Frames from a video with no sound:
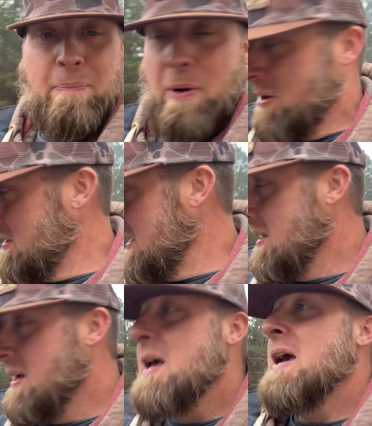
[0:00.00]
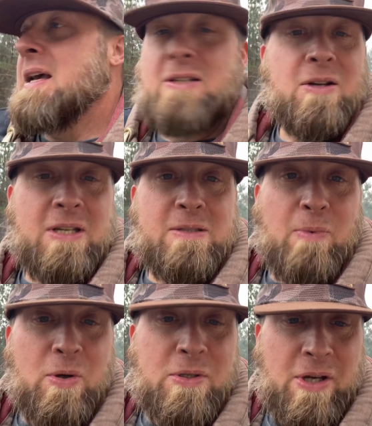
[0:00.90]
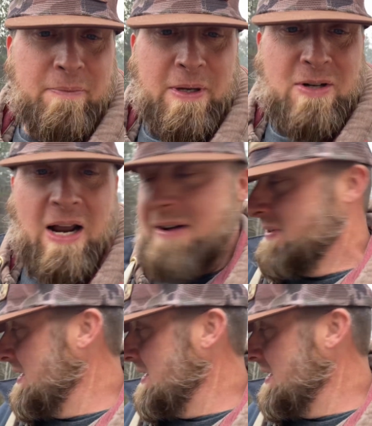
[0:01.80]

parked it is because these boys couldn't be driving